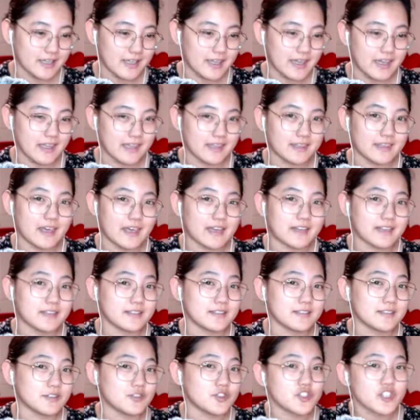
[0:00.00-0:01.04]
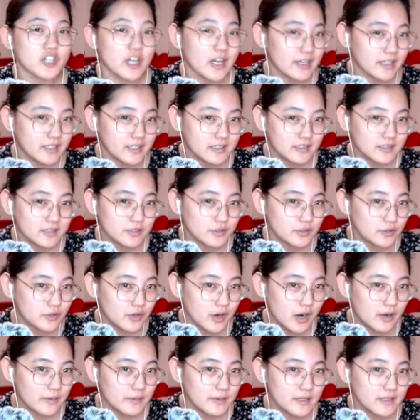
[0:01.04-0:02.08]
and that is the Chinese
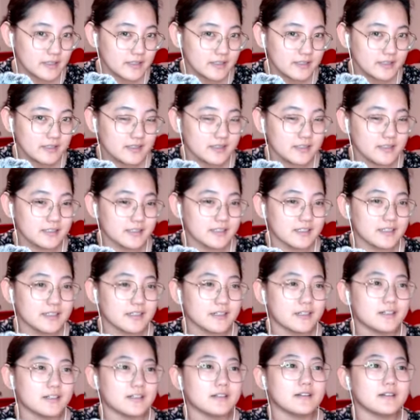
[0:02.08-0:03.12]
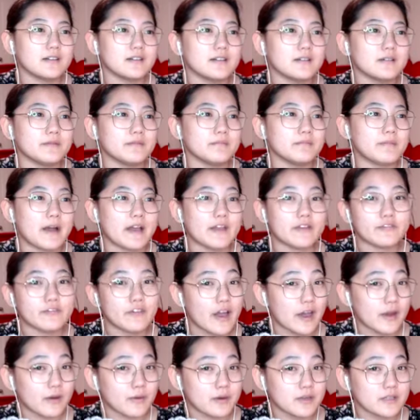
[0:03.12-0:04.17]
drama My
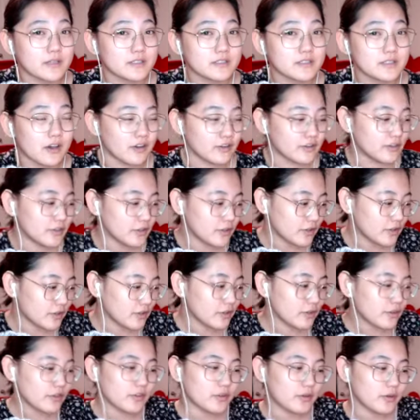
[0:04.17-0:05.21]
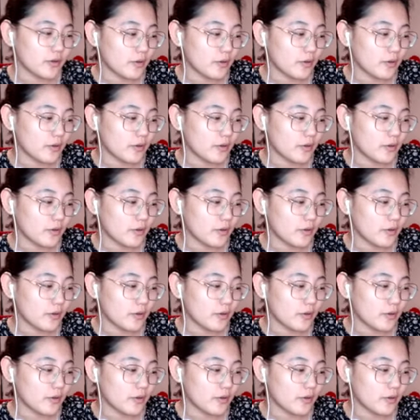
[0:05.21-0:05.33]
Fireworks on Earth,